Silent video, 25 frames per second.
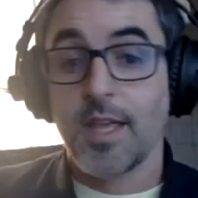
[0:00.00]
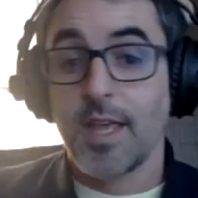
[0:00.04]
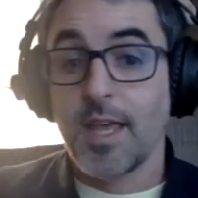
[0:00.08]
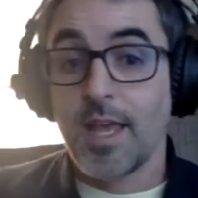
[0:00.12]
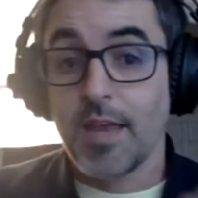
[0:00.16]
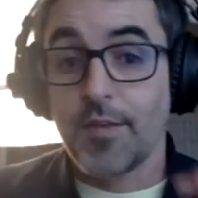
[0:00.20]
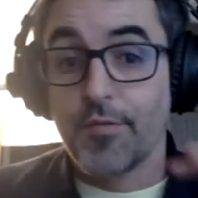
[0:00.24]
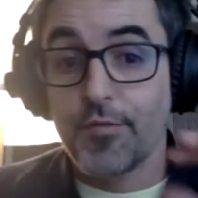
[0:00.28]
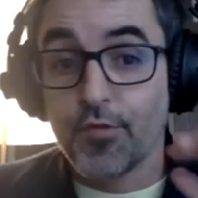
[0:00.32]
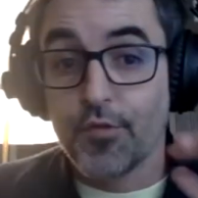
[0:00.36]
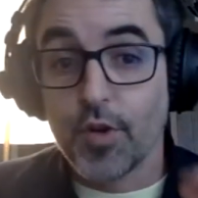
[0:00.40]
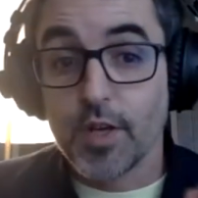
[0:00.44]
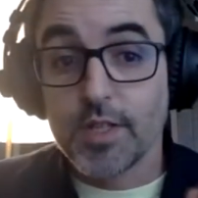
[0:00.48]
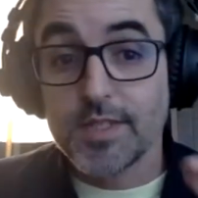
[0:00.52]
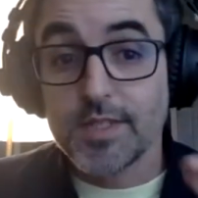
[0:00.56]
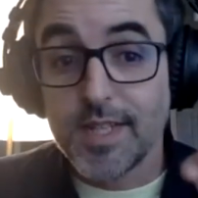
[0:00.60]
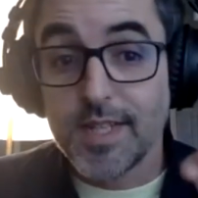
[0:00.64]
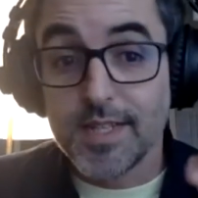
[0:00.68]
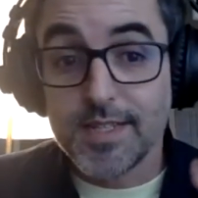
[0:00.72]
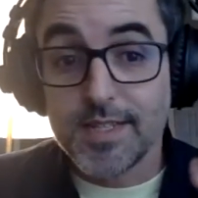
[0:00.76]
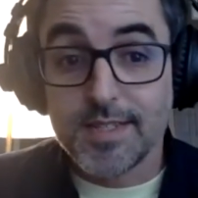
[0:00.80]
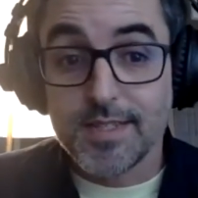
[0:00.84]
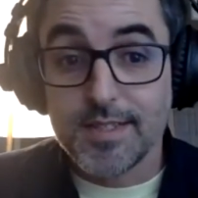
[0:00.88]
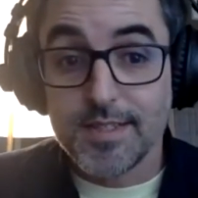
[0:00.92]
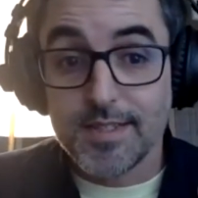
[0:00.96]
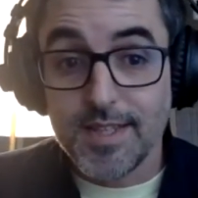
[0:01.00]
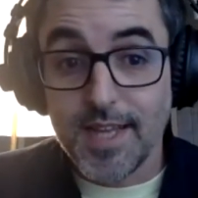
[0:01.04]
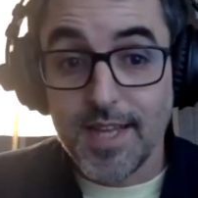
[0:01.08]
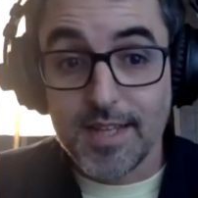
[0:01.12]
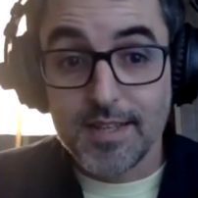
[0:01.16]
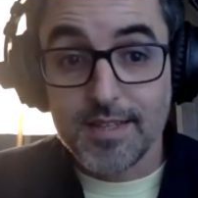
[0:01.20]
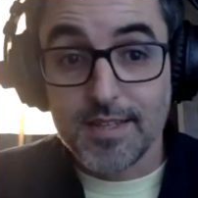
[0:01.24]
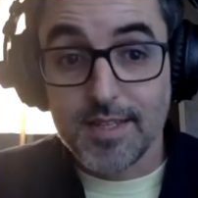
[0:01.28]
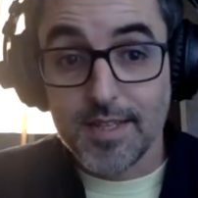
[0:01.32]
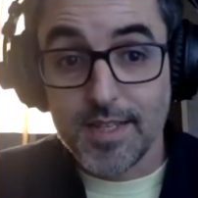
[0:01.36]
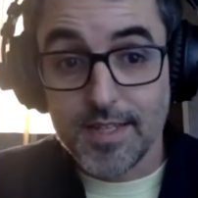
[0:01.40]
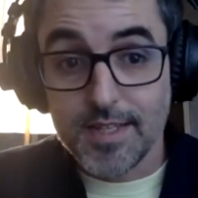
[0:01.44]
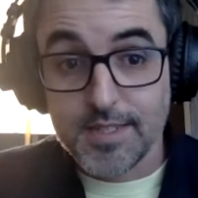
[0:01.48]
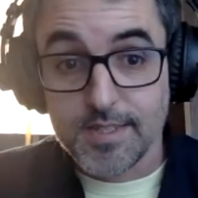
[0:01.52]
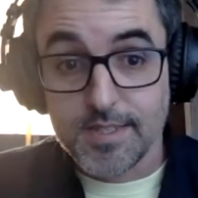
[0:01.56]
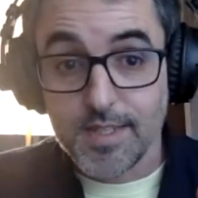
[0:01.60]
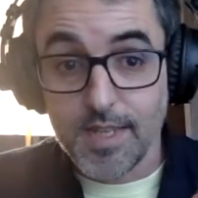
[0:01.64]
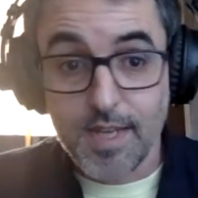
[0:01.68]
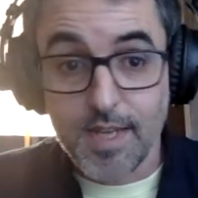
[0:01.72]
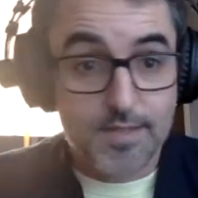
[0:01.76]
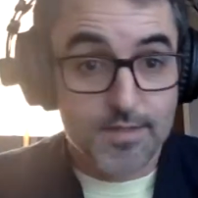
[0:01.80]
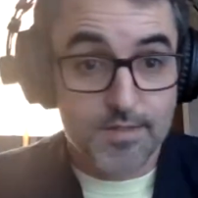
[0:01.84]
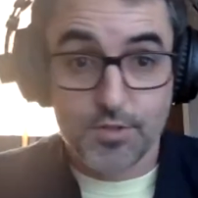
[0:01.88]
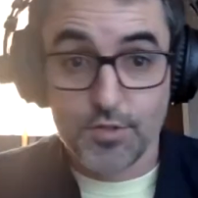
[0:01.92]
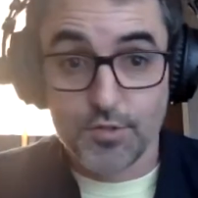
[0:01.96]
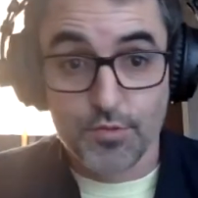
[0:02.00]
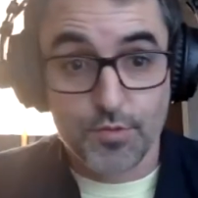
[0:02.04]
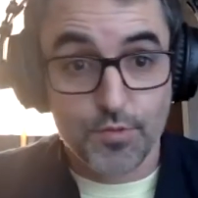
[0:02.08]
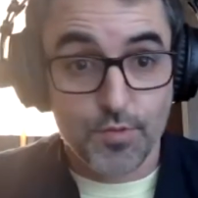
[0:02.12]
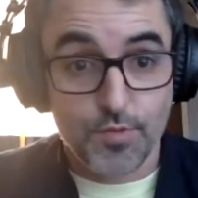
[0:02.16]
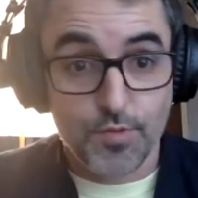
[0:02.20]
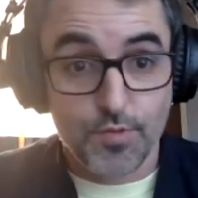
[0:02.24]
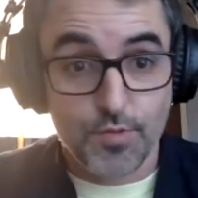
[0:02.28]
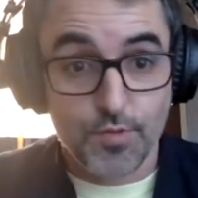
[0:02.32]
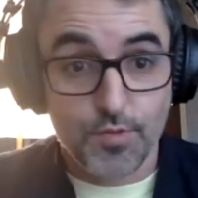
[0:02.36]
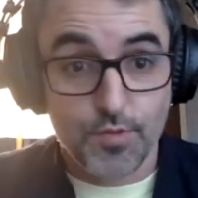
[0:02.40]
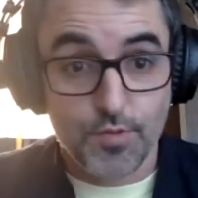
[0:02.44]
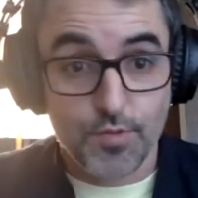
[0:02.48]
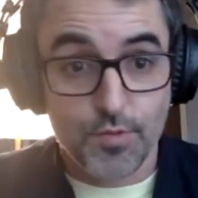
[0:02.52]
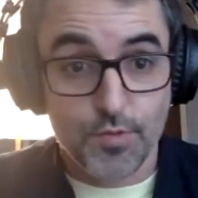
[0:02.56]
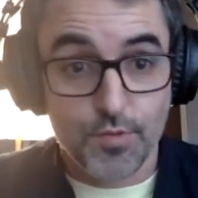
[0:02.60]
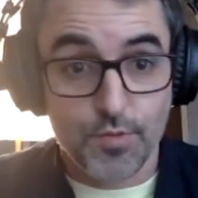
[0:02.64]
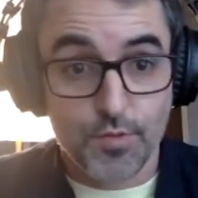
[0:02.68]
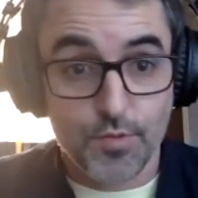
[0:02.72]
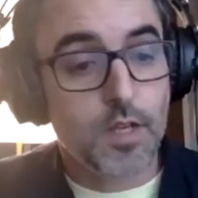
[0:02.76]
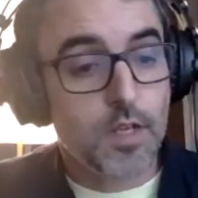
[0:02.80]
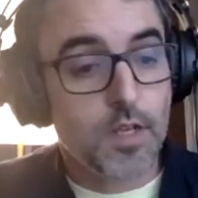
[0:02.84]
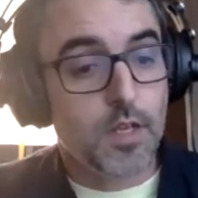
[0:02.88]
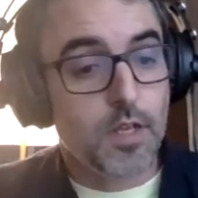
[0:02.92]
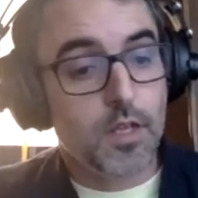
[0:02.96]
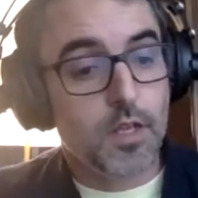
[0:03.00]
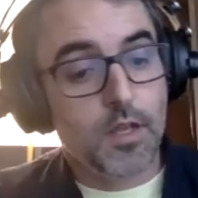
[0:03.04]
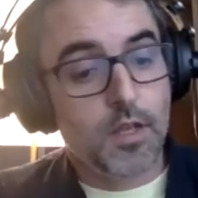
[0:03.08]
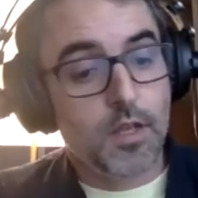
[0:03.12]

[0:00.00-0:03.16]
And for us, that is not true either.